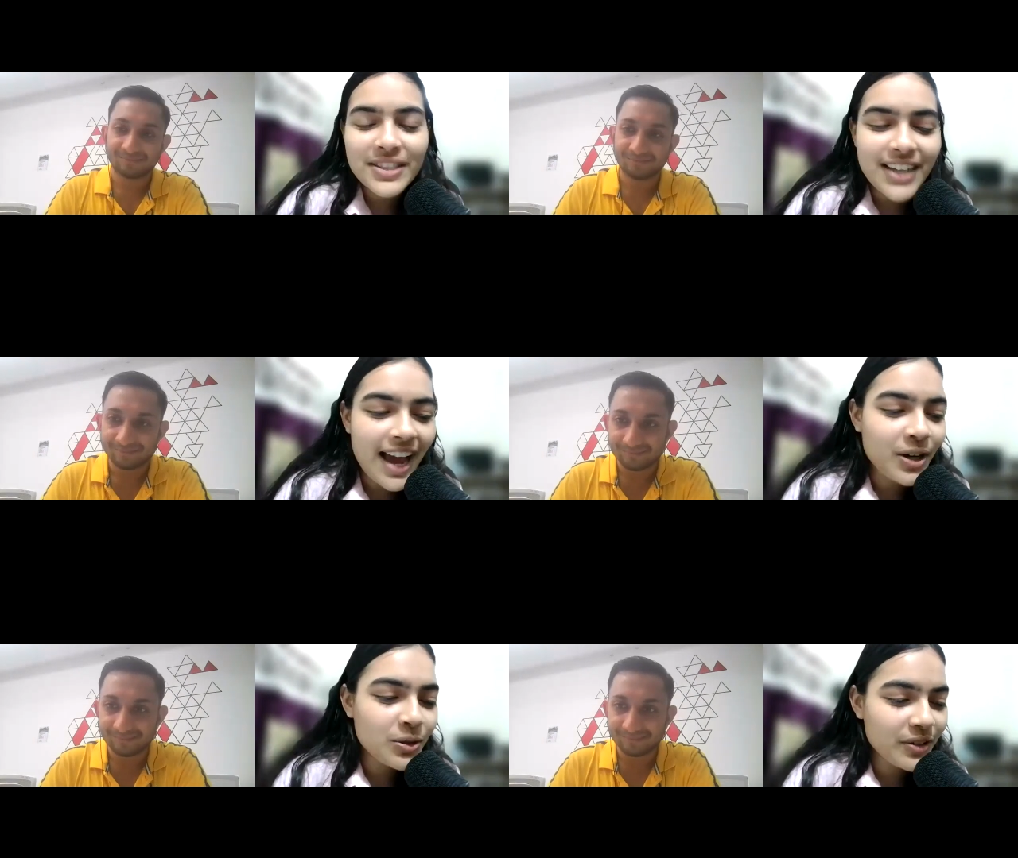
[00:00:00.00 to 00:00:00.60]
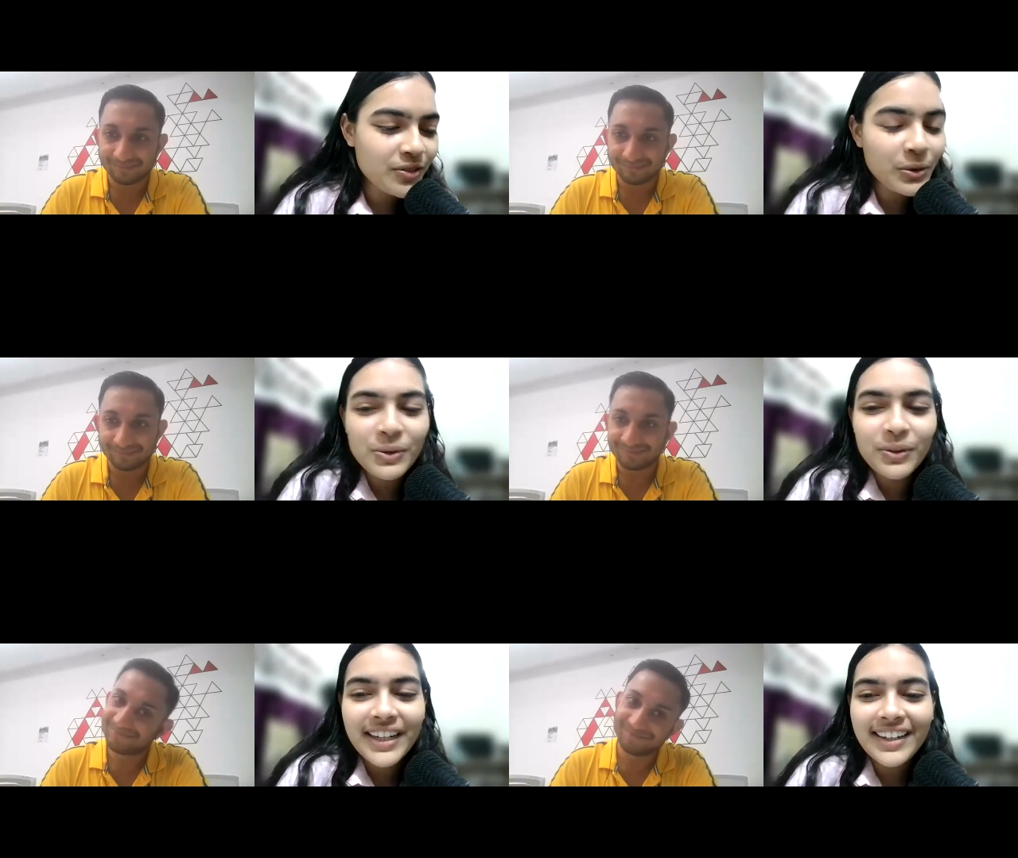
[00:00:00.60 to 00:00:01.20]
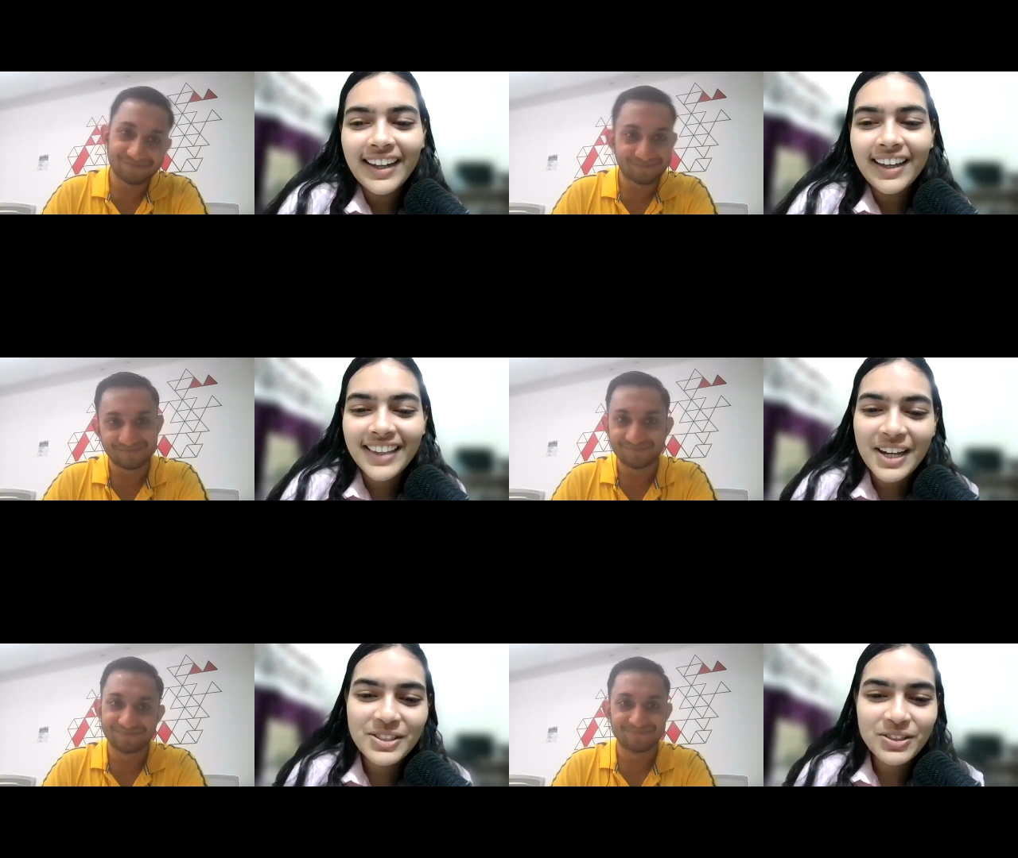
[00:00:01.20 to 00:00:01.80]
Speaker 1: Use Stack Overflow to
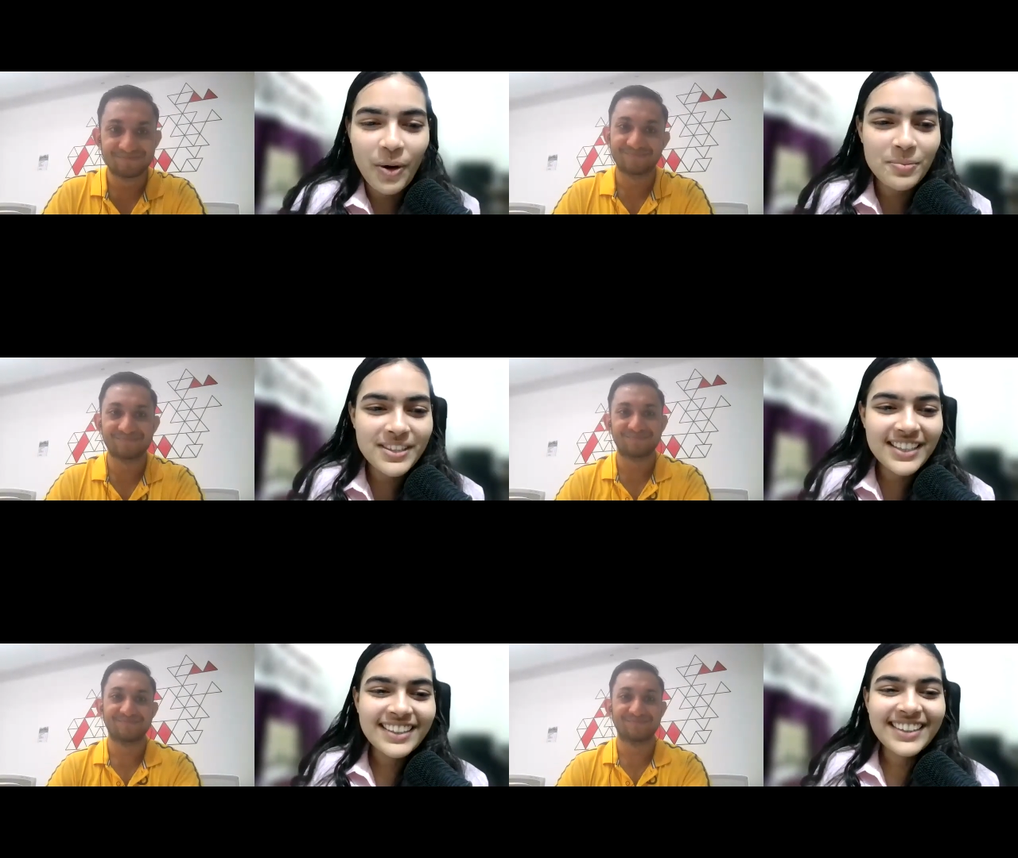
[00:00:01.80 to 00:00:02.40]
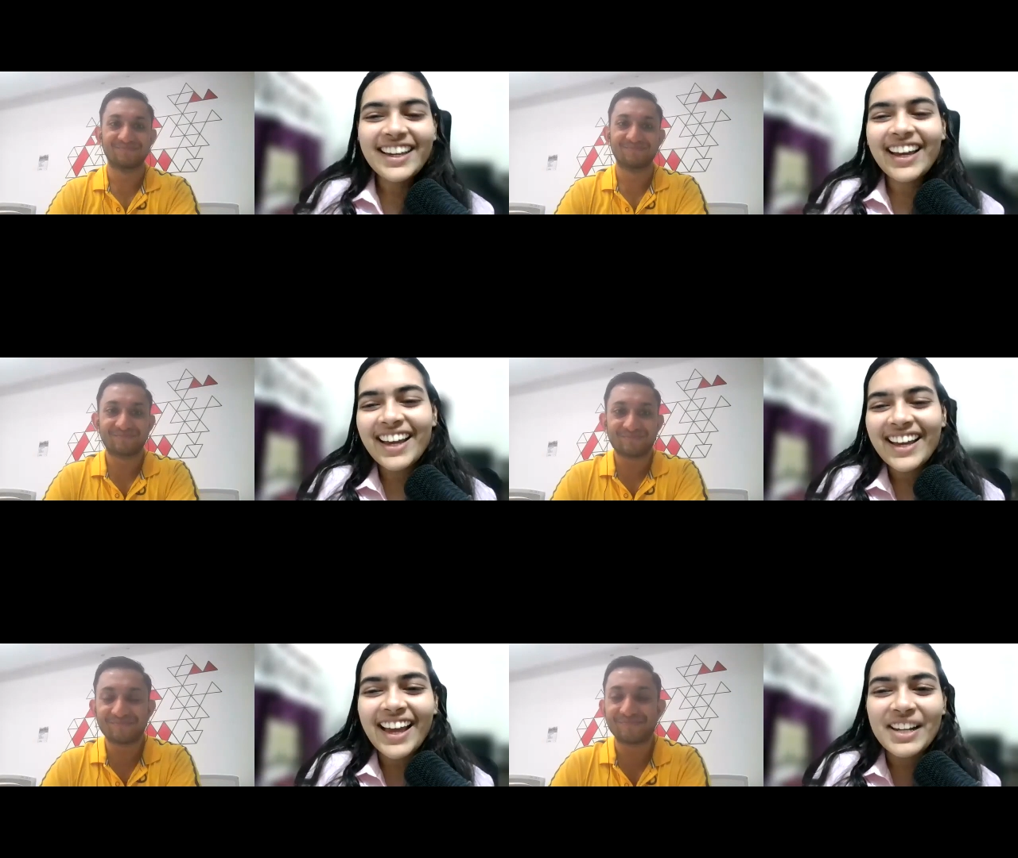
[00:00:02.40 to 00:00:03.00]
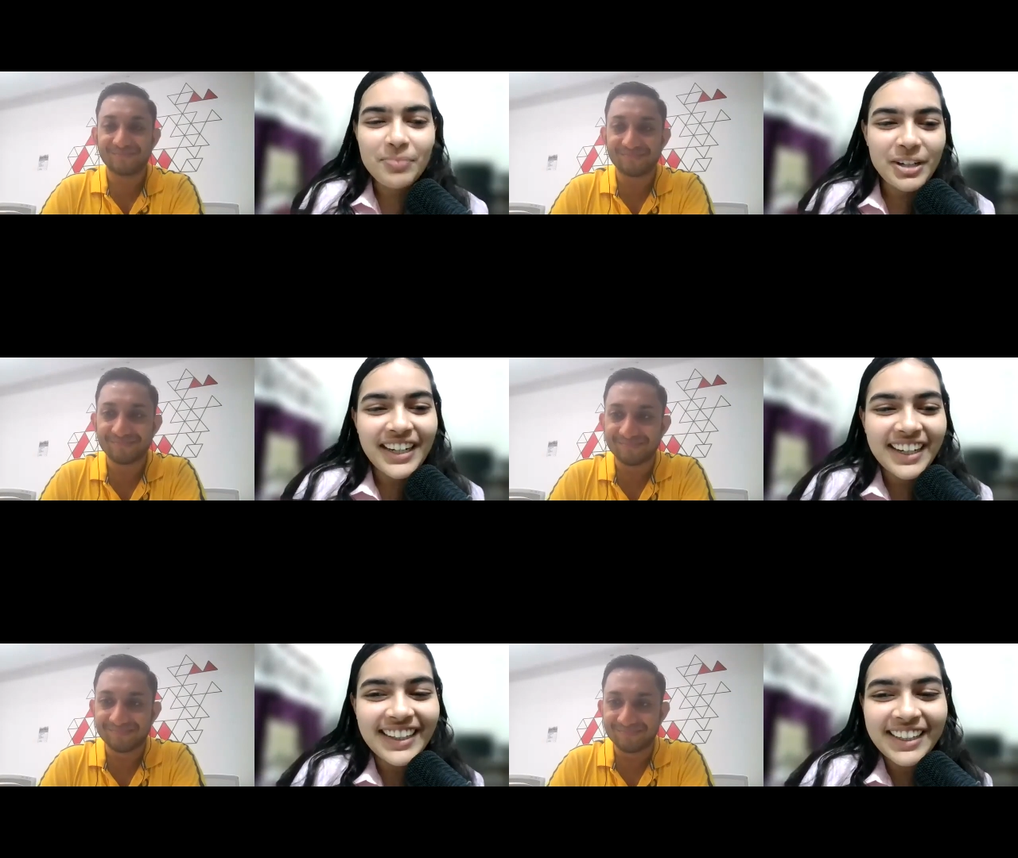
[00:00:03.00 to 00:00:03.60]
retain their jobs and
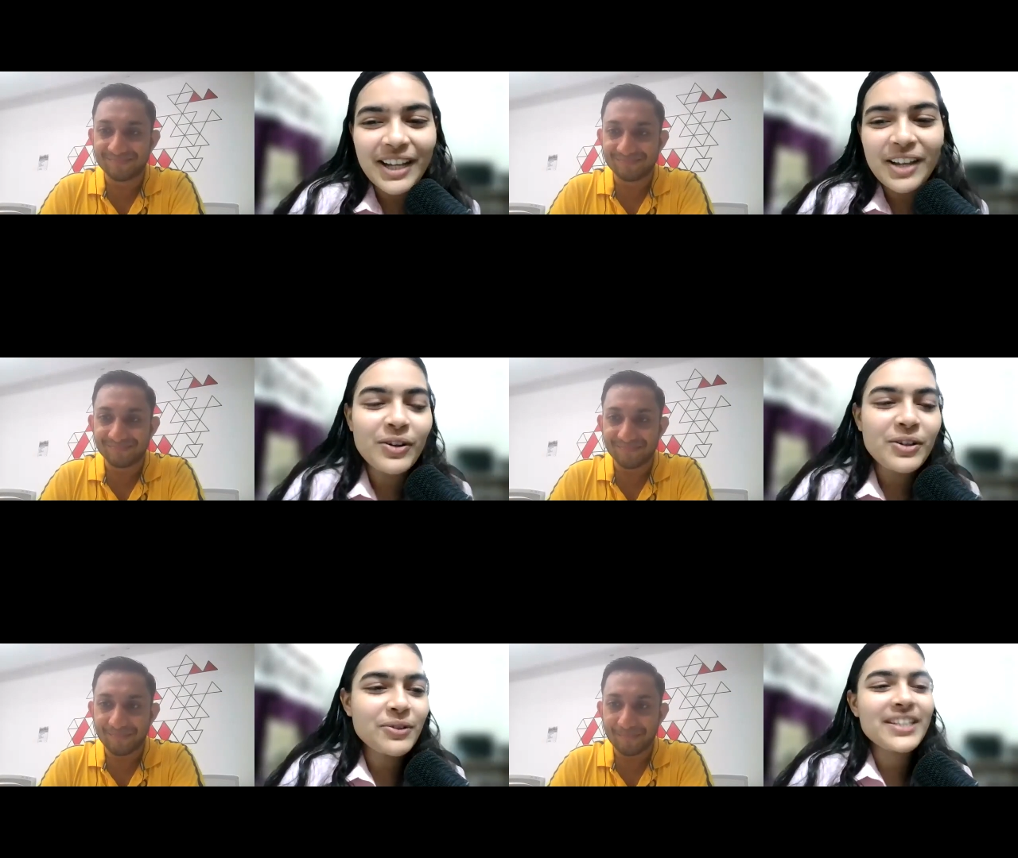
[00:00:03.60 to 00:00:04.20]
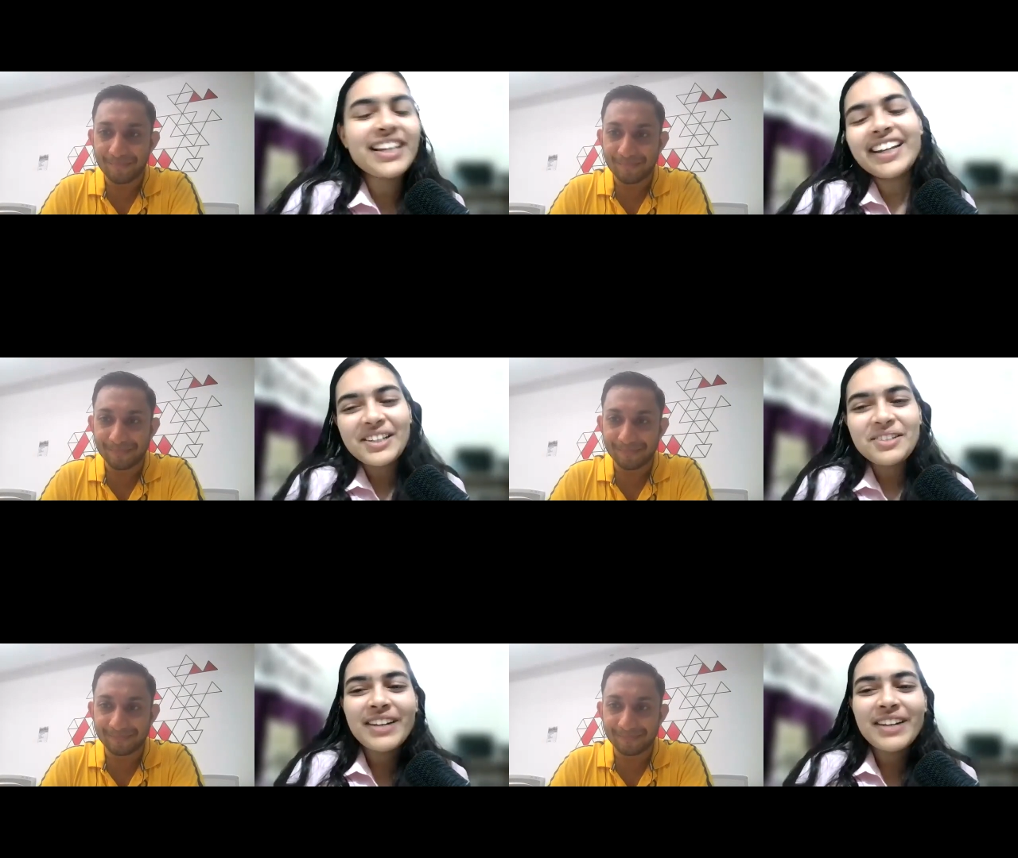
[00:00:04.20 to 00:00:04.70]
pretend that they're not using it.